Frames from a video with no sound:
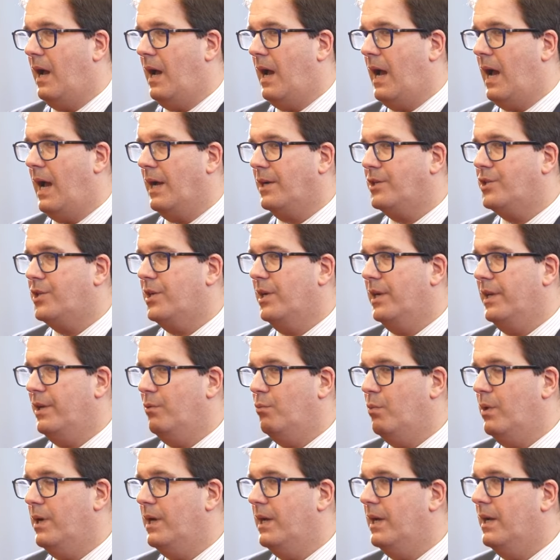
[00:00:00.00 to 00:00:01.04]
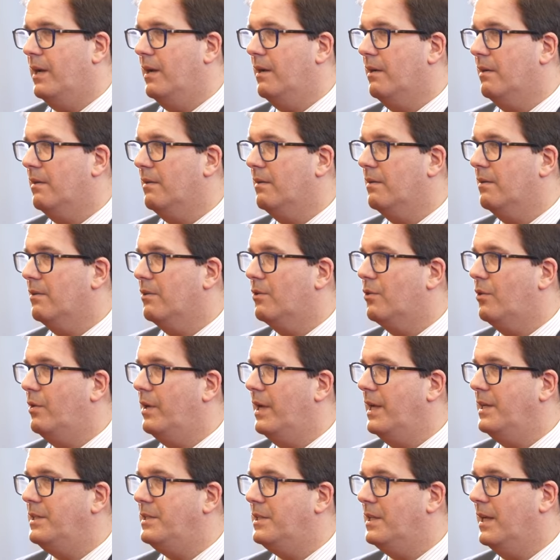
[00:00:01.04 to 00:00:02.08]
actually we're
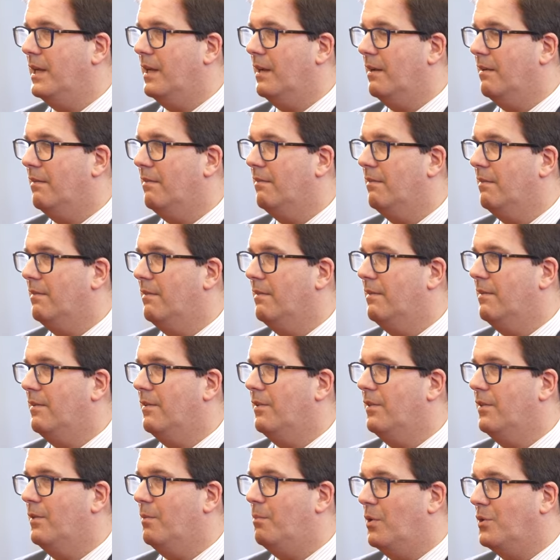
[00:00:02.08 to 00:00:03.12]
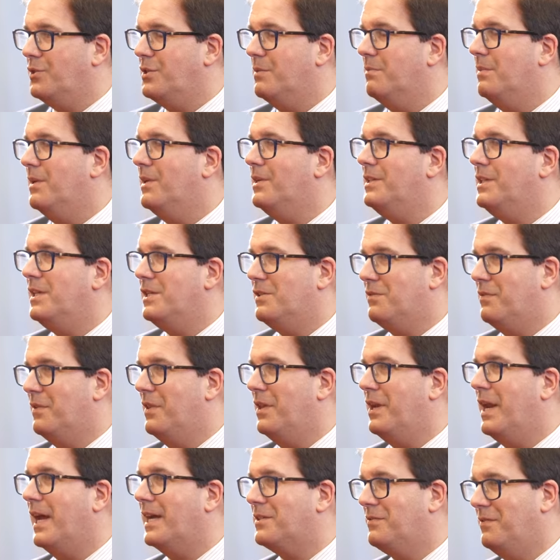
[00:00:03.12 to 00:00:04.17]
creating the possibilities for
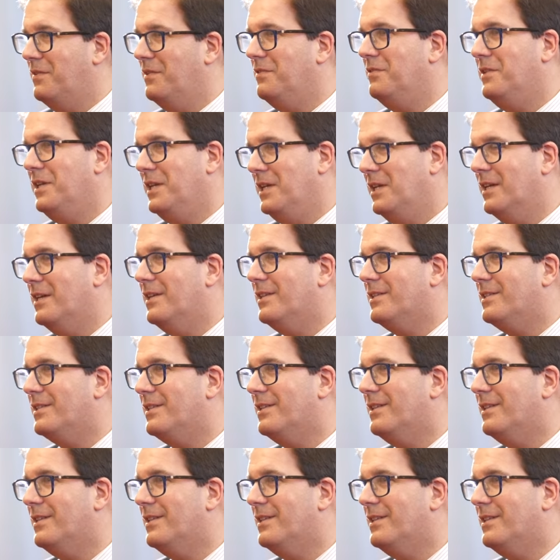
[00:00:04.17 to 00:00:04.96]
the next 50 years.